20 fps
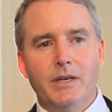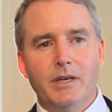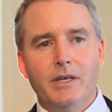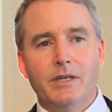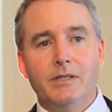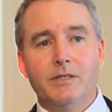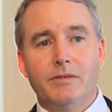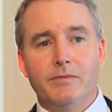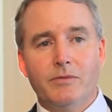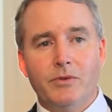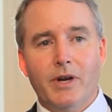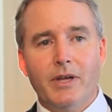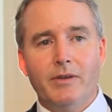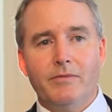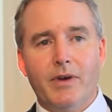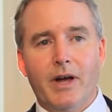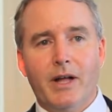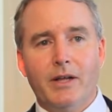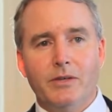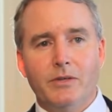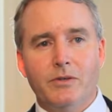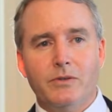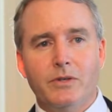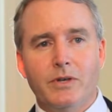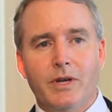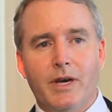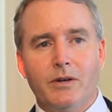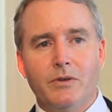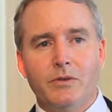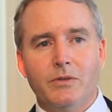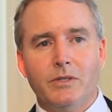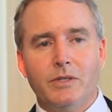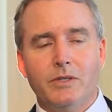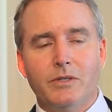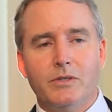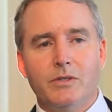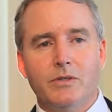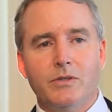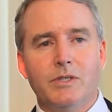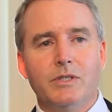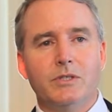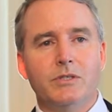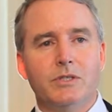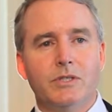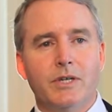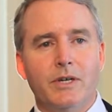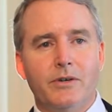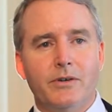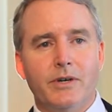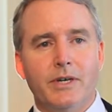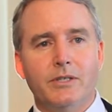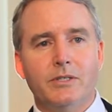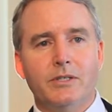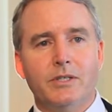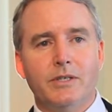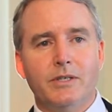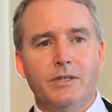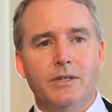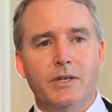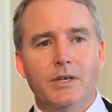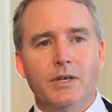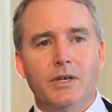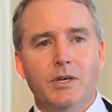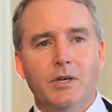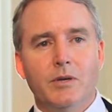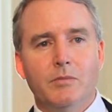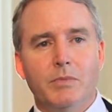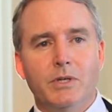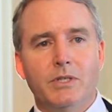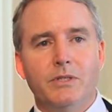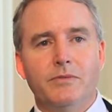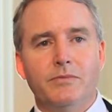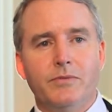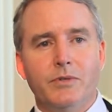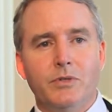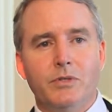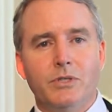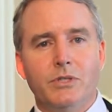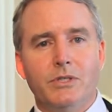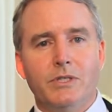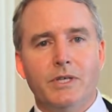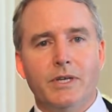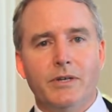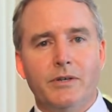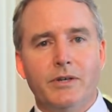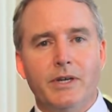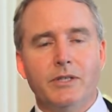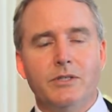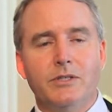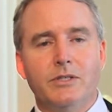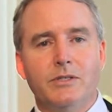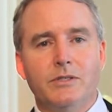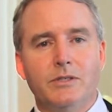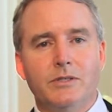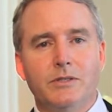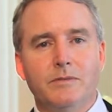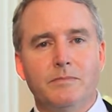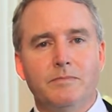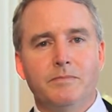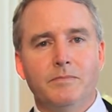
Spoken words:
is of great value, not only to this generation, but to future generations.